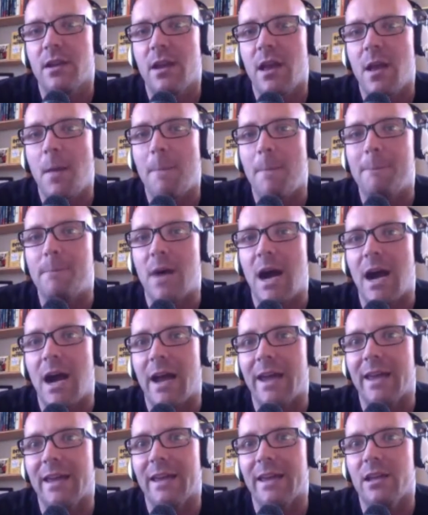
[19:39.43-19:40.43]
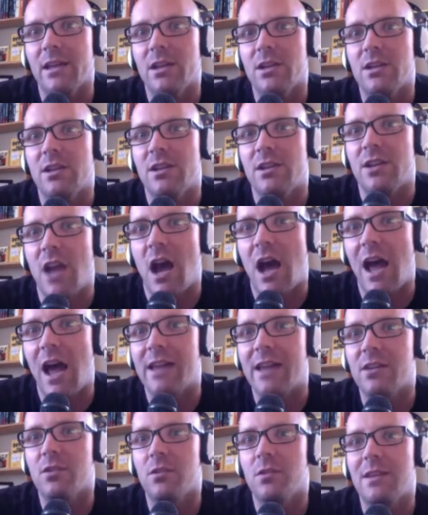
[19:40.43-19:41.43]
by not
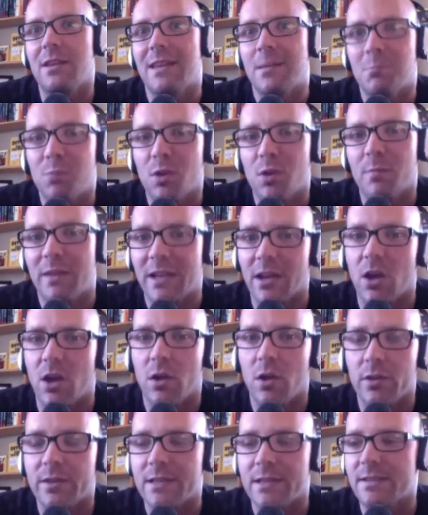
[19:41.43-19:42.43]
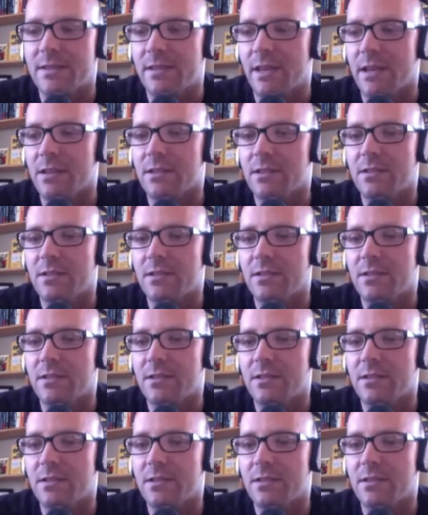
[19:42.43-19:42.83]
implementing all of these things?